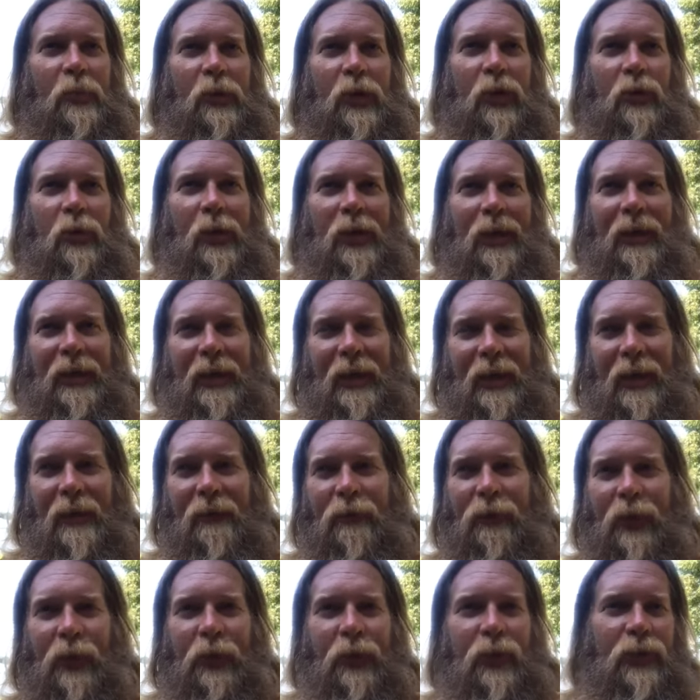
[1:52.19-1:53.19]
between an
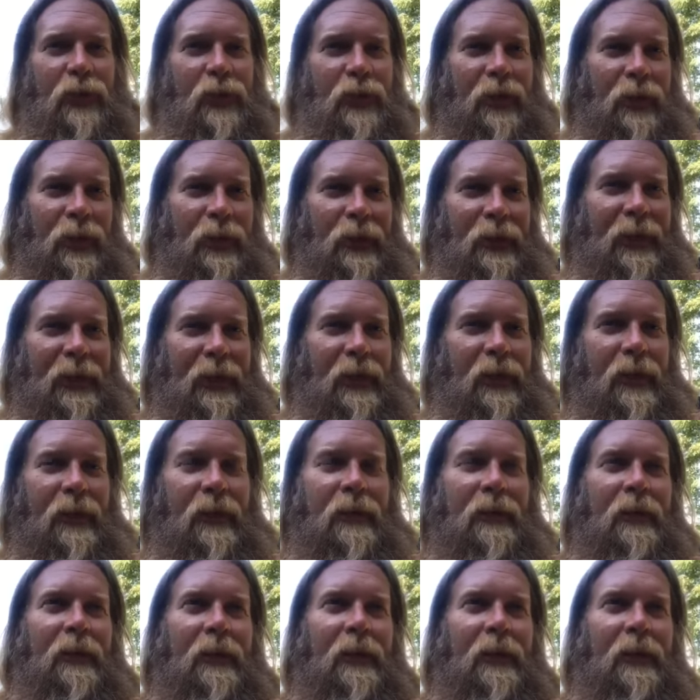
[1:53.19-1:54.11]
influencer and a leader.